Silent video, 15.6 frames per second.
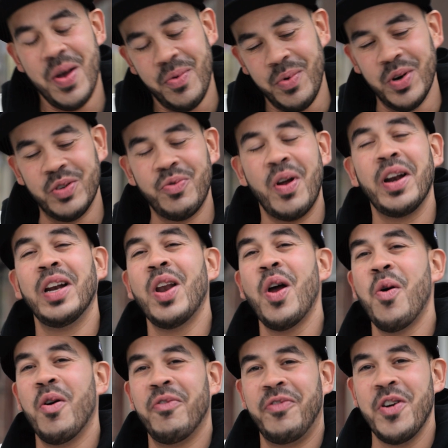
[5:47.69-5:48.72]
We was running
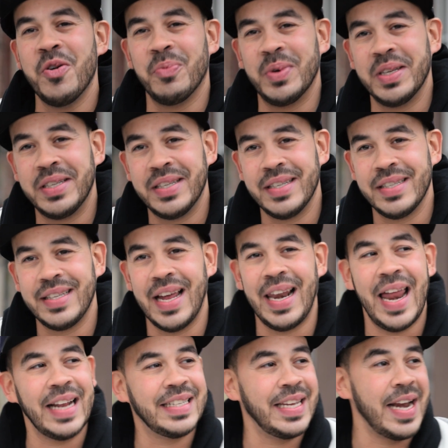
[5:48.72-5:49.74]
low on filmers. It's not
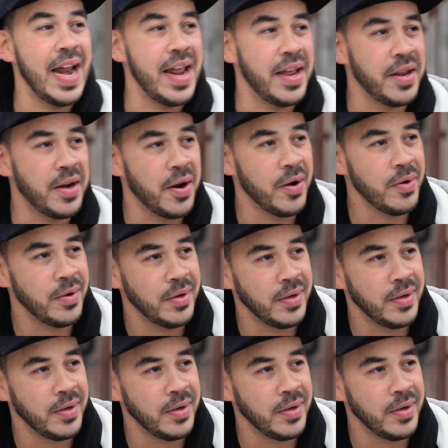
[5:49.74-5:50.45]
like today, you know.